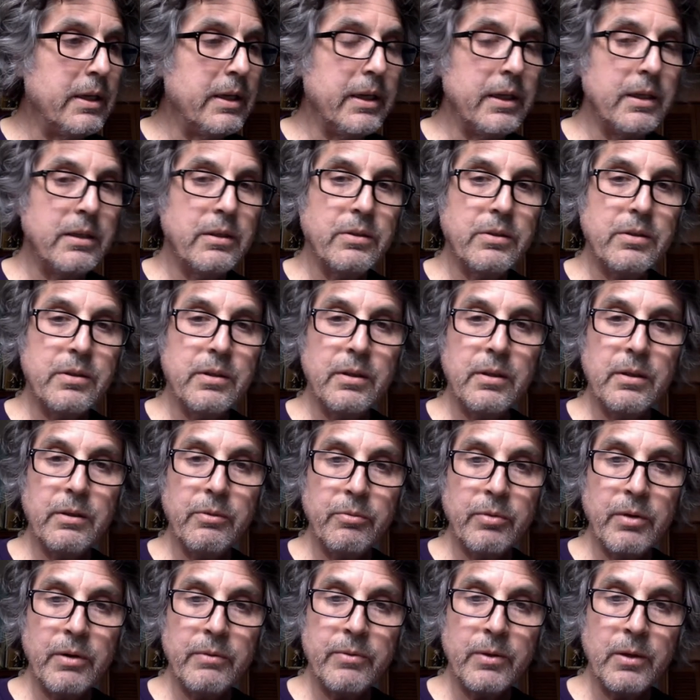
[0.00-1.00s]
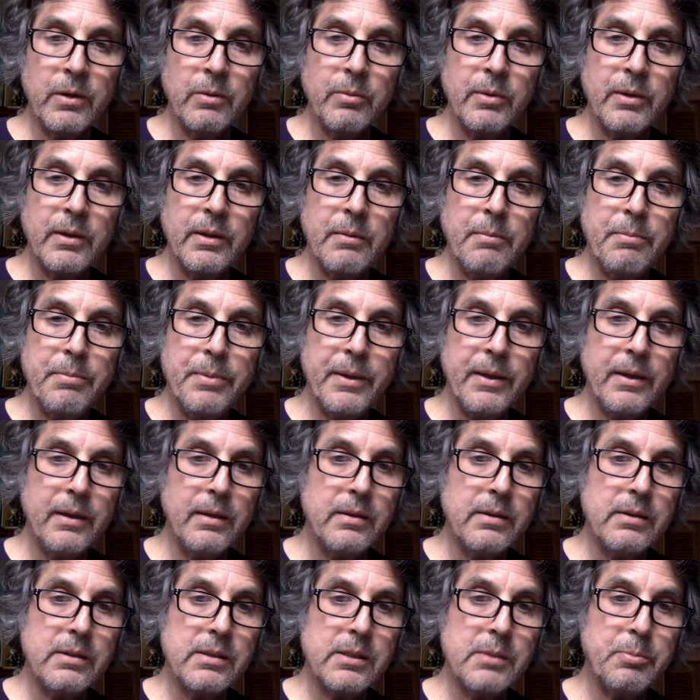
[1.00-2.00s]
into the river with a big
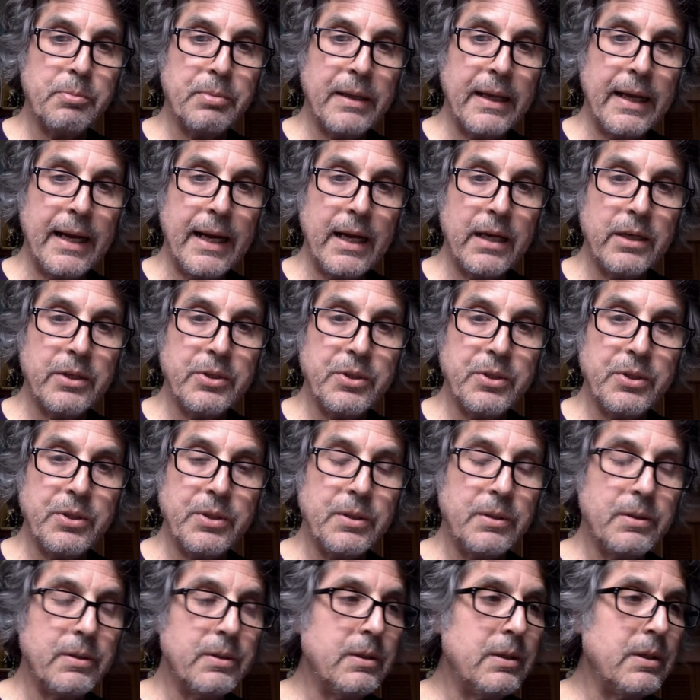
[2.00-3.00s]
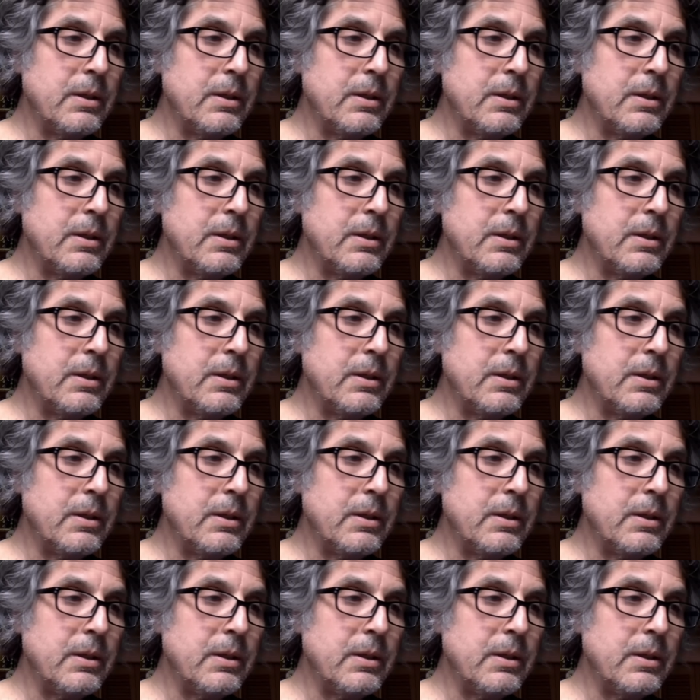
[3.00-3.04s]
splash.